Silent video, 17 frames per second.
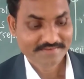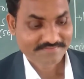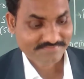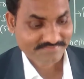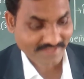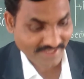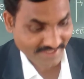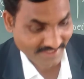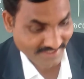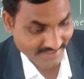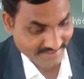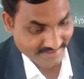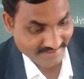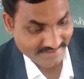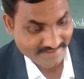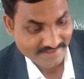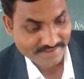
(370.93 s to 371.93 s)
Then
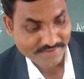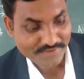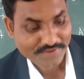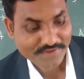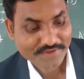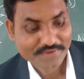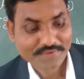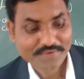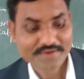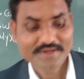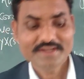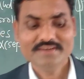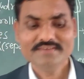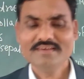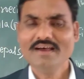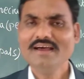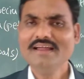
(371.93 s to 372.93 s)
it
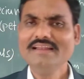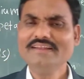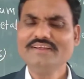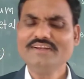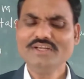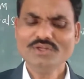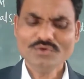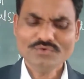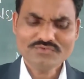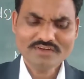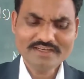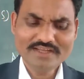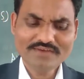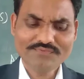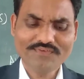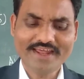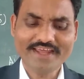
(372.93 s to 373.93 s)
is a reduced
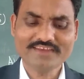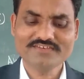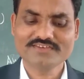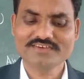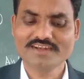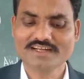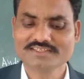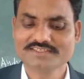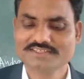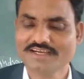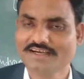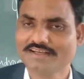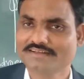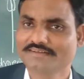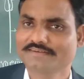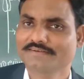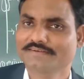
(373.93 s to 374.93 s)
leaf-like structure.
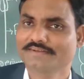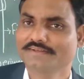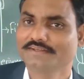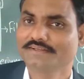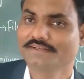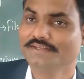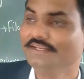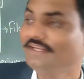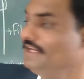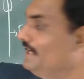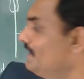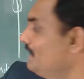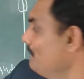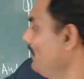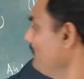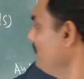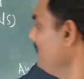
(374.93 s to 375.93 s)

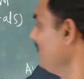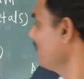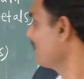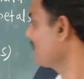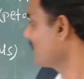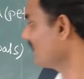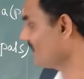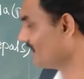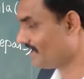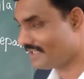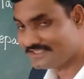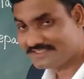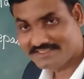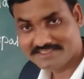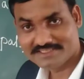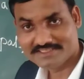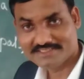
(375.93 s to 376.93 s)
It may be colored